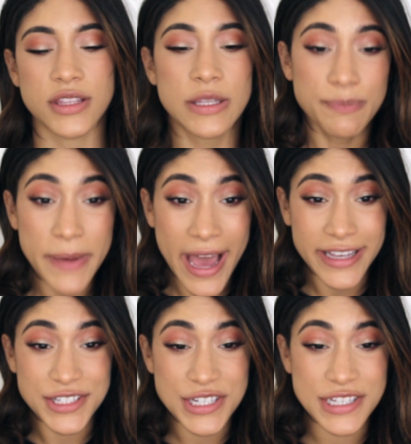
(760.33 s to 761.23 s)
The
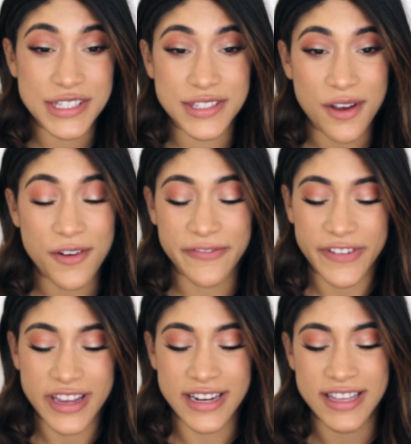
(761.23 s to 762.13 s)
packaging is so
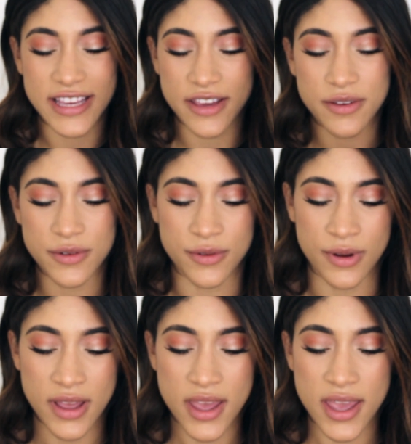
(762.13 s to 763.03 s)
freaking
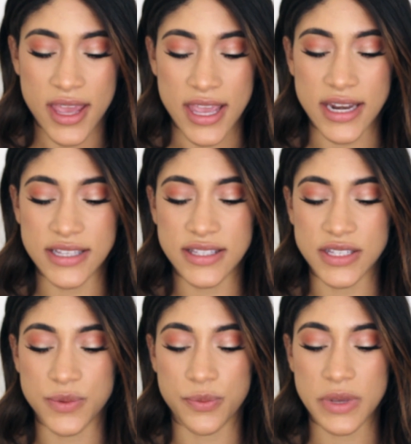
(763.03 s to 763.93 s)
cute. It is
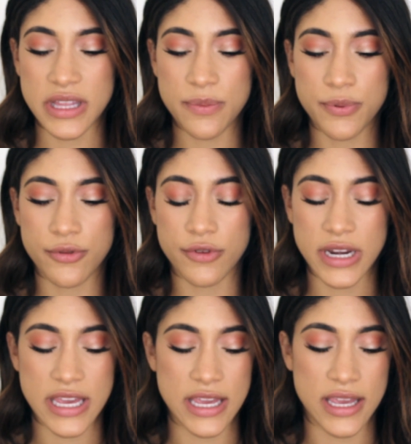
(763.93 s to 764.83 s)
this really
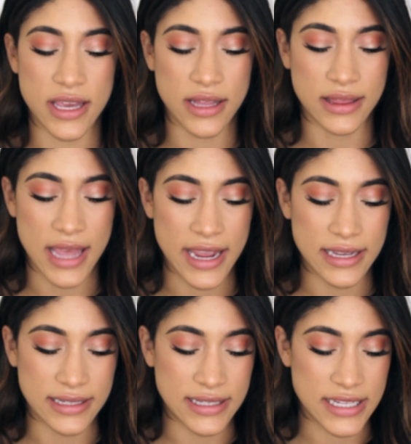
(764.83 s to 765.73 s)
pretty,
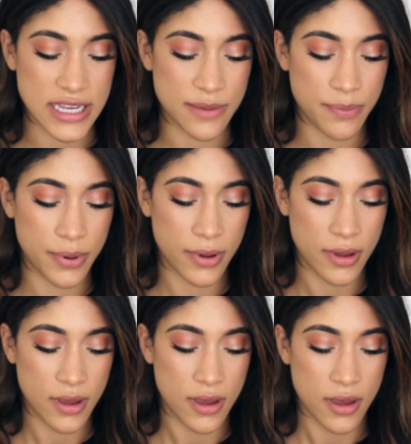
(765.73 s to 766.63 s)
like, deep
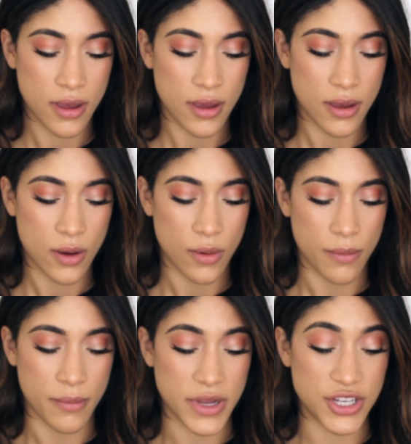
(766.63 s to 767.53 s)

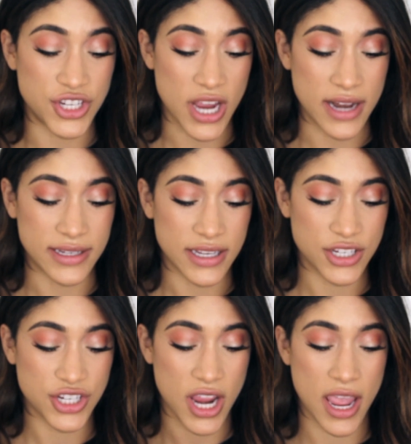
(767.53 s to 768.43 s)
magenta
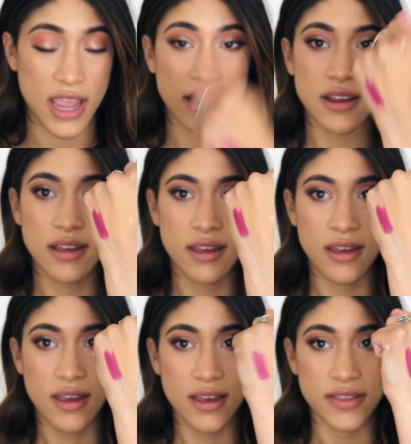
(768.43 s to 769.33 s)

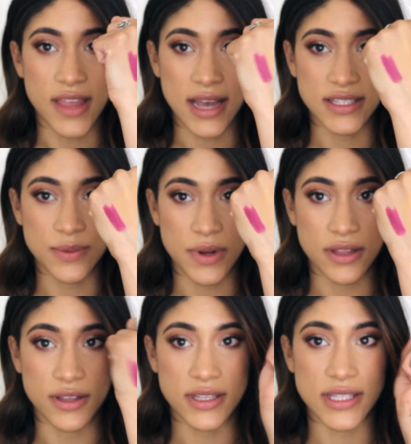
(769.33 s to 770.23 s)
shade. That's what
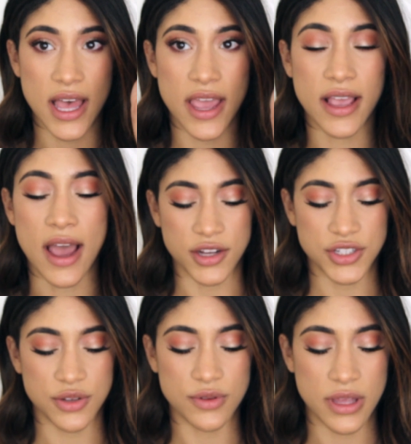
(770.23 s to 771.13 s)
it looks like. I
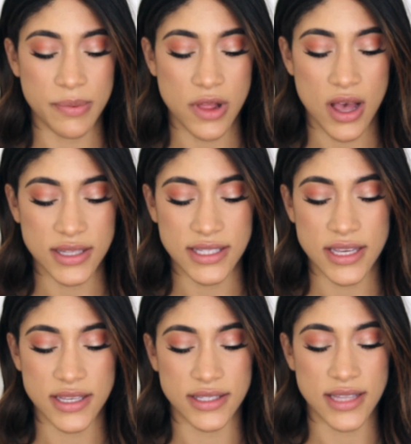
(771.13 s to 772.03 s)
got 2 lip
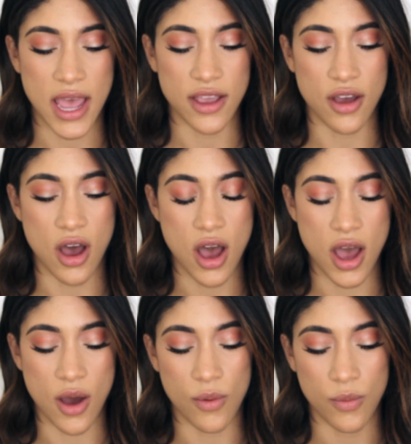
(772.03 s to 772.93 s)
glosses. I
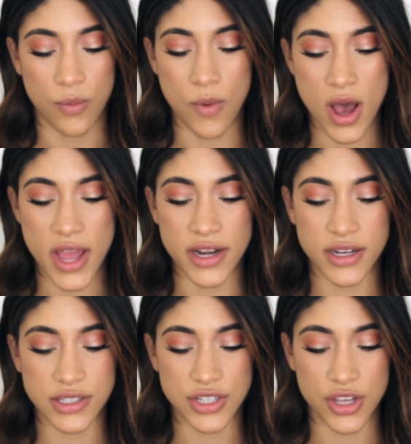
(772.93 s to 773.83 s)
got one
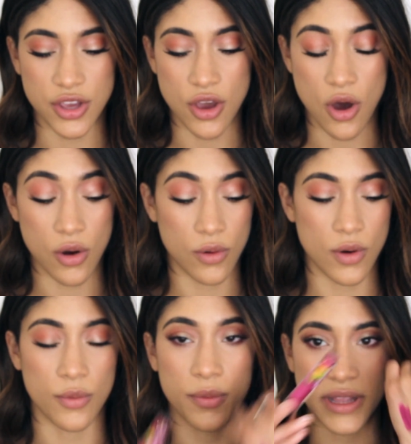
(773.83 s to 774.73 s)
to
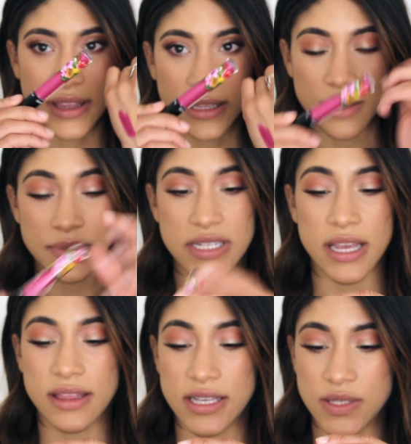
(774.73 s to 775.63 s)
go with the
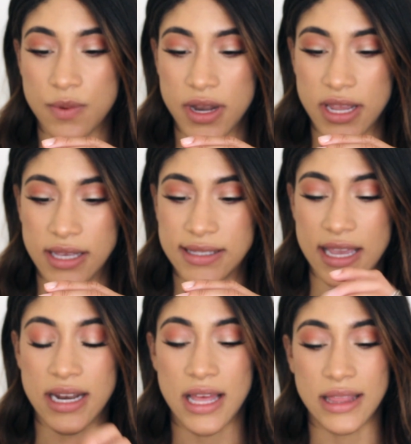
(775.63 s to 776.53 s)
lipstick. This one is
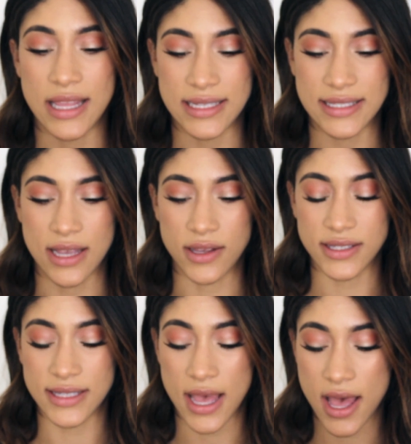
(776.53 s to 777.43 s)
in La
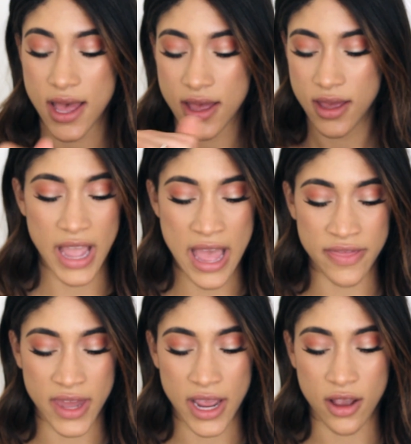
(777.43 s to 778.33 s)
Salsa.
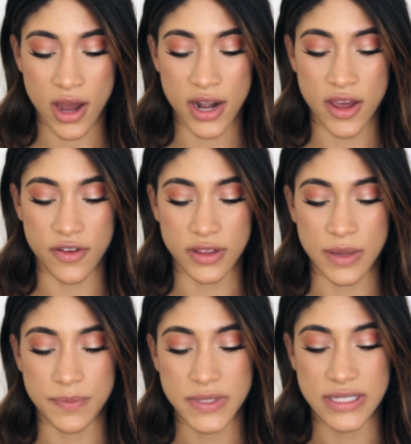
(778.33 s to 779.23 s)
And then I got another
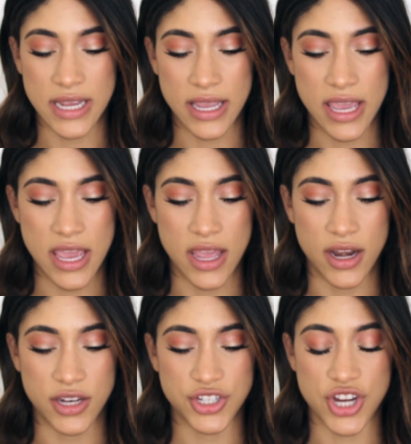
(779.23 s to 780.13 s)
lipstick in